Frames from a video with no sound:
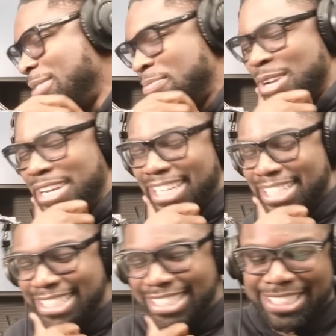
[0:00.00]
no spoilers.
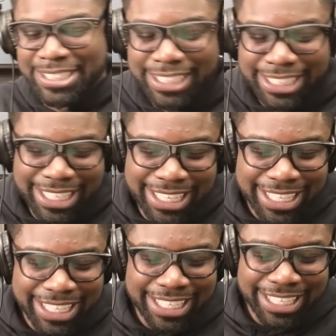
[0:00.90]
Yeah.
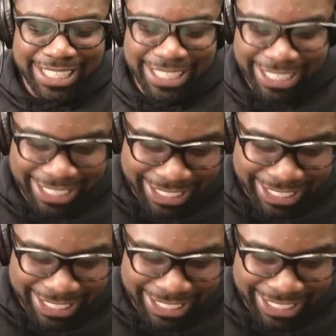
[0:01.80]
Um,